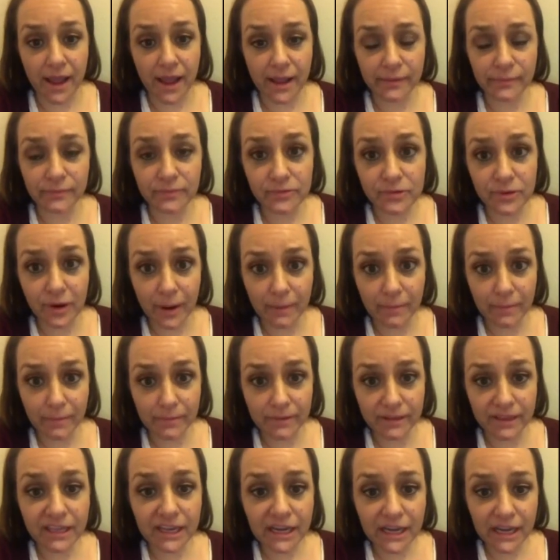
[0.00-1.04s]
I am
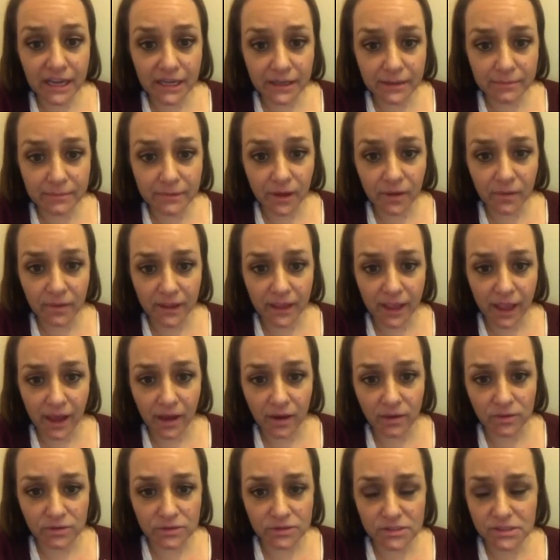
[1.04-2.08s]
probably going to end up going
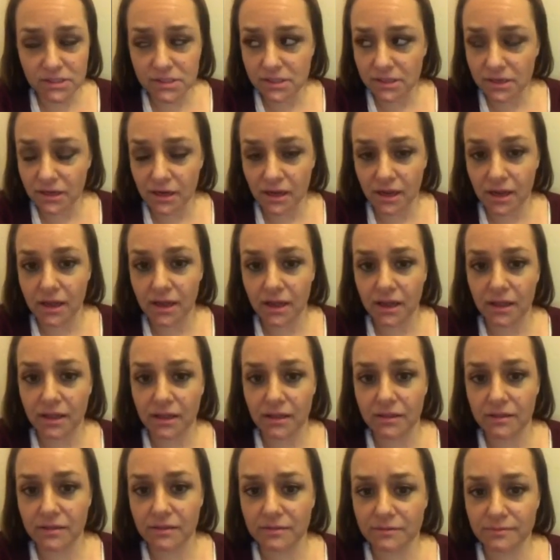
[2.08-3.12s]
out uh,